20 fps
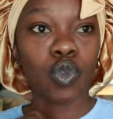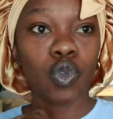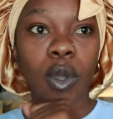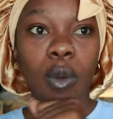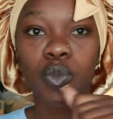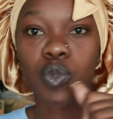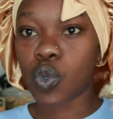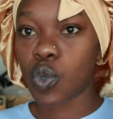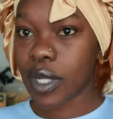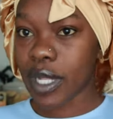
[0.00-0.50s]

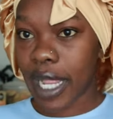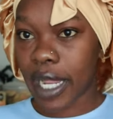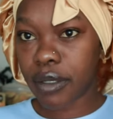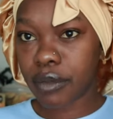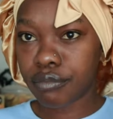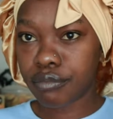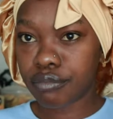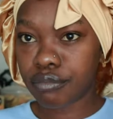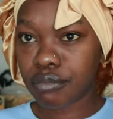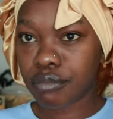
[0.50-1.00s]
So
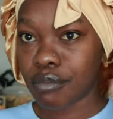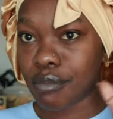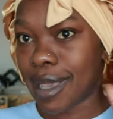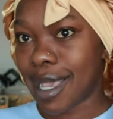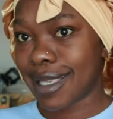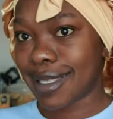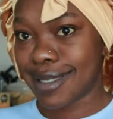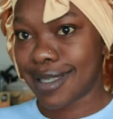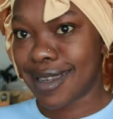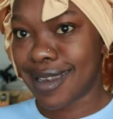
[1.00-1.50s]

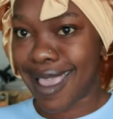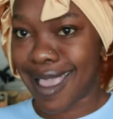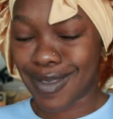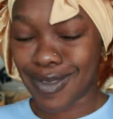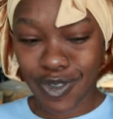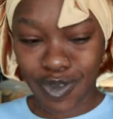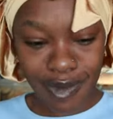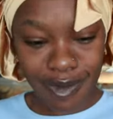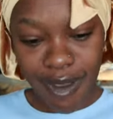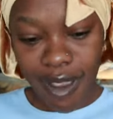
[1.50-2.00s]

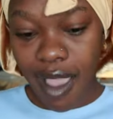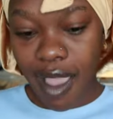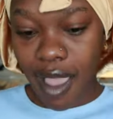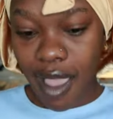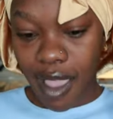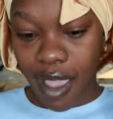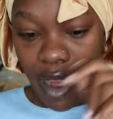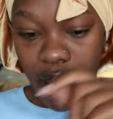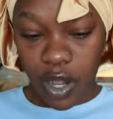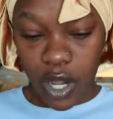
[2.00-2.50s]

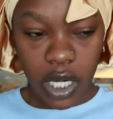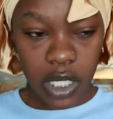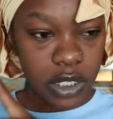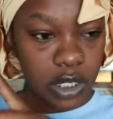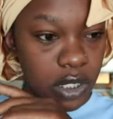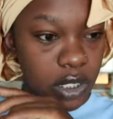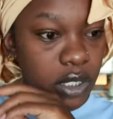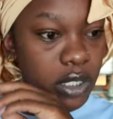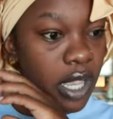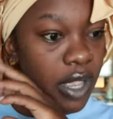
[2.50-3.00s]
I
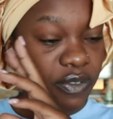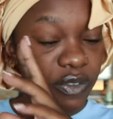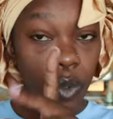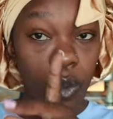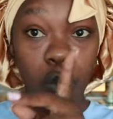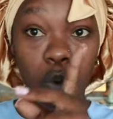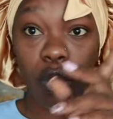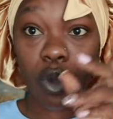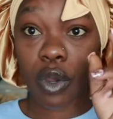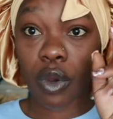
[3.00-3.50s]
rushed
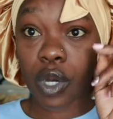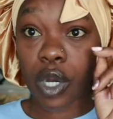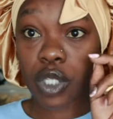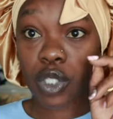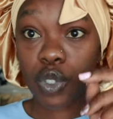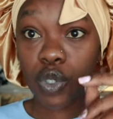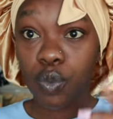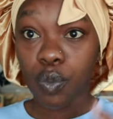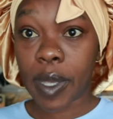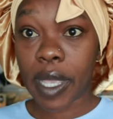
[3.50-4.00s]
after work, I
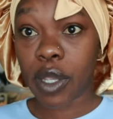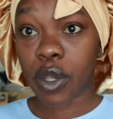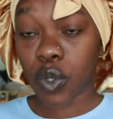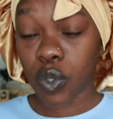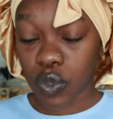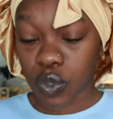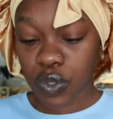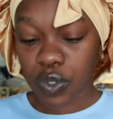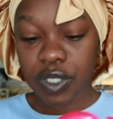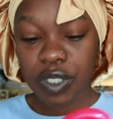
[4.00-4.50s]
rushed to buy
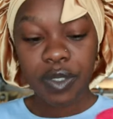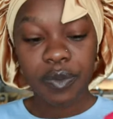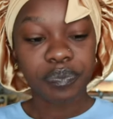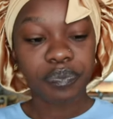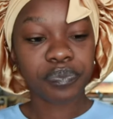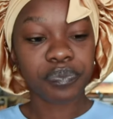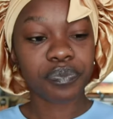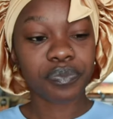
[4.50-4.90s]
groceries.